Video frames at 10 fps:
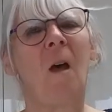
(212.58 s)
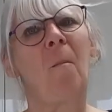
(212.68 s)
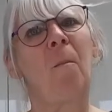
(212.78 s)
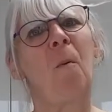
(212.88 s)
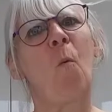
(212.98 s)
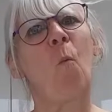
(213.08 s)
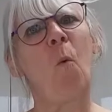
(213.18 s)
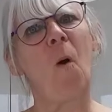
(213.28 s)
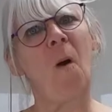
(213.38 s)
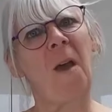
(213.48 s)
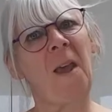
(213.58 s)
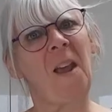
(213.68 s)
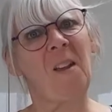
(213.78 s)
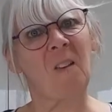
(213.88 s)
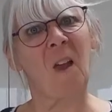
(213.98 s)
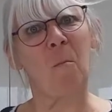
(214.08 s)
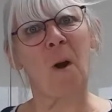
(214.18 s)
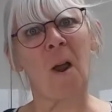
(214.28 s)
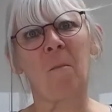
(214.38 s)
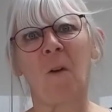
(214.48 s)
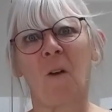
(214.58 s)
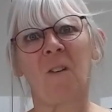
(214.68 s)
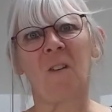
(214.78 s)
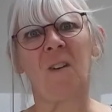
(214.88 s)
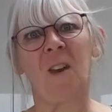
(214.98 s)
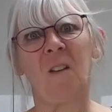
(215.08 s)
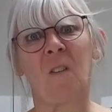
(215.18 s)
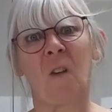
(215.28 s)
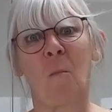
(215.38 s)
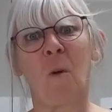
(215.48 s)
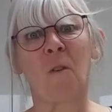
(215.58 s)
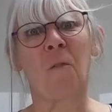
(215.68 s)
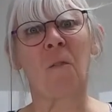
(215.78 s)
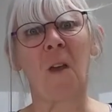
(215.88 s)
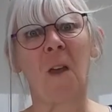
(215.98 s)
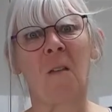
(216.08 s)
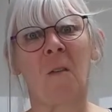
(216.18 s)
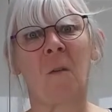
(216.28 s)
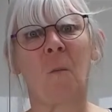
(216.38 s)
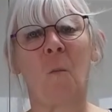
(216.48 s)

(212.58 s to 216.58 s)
But why is Abraham going to need so much faith?